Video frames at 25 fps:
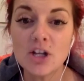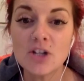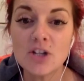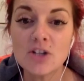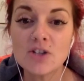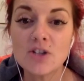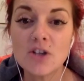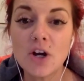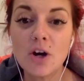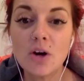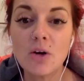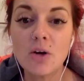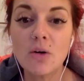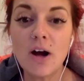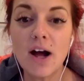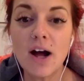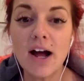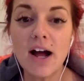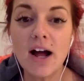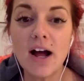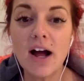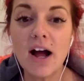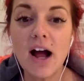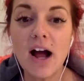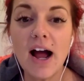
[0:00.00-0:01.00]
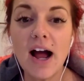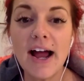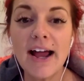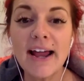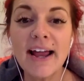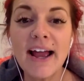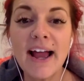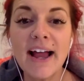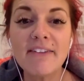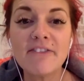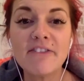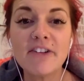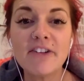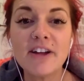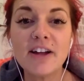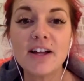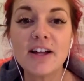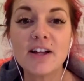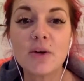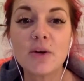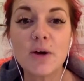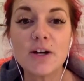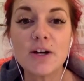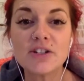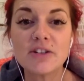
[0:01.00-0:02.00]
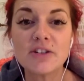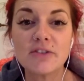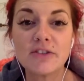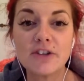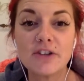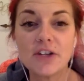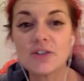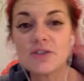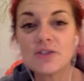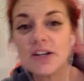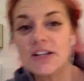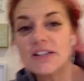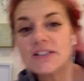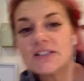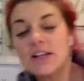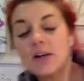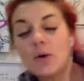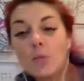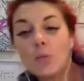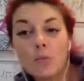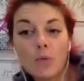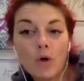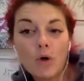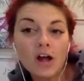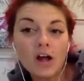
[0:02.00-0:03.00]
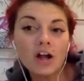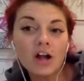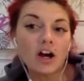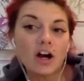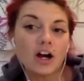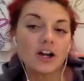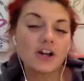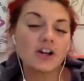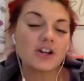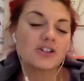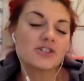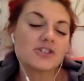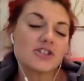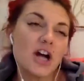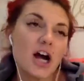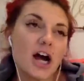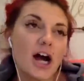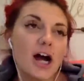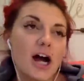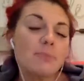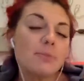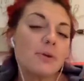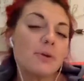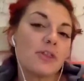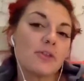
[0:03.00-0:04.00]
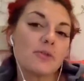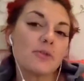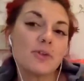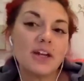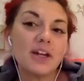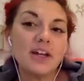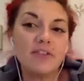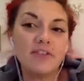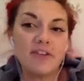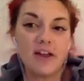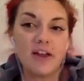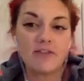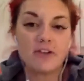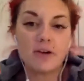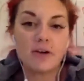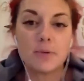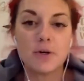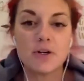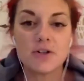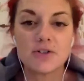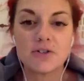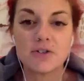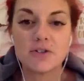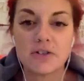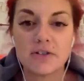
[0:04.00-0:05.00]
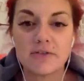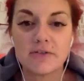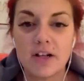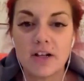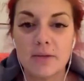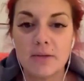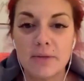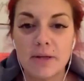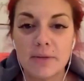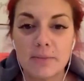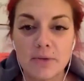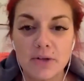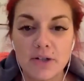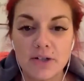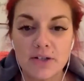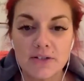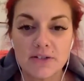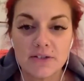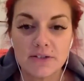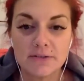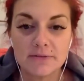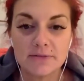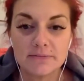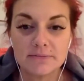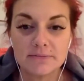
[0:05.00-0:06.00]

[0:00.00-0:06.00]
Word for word: So yeah. I have a question for you, Traci. What are your top three favorite personal development books?